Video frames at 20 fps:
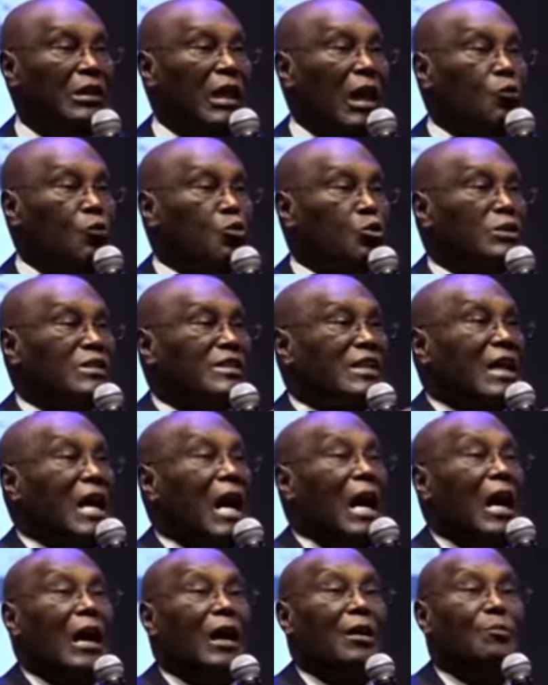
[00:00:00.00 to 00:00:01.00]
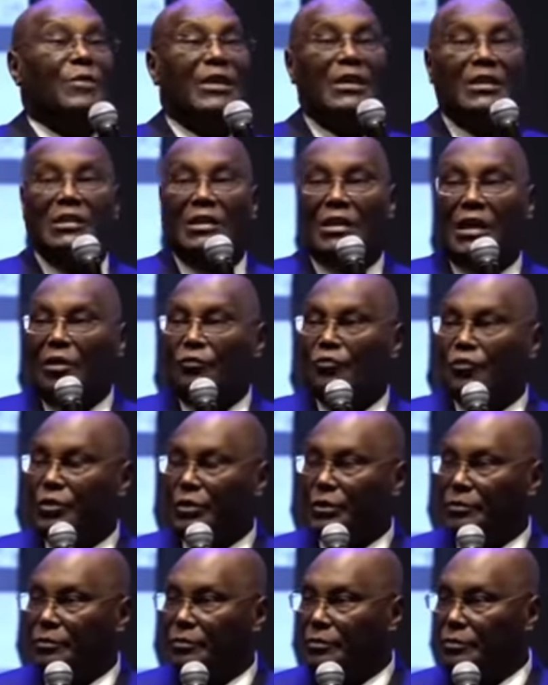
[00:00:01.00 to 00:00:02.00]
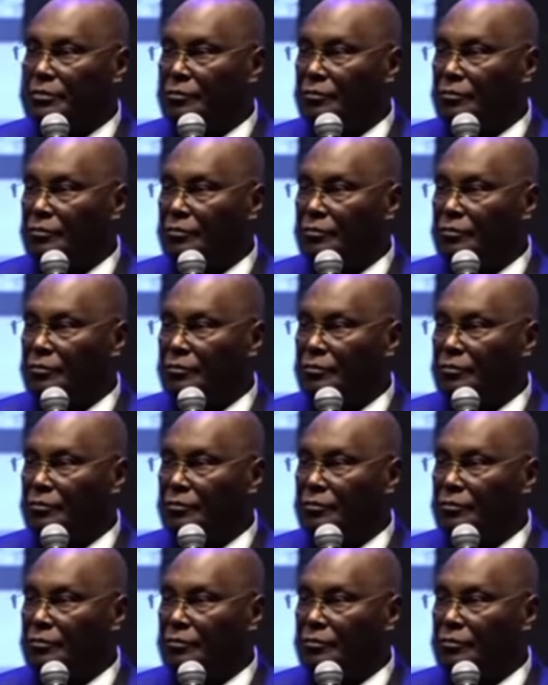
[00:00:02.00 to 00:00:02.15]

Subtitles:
there was calm in the country.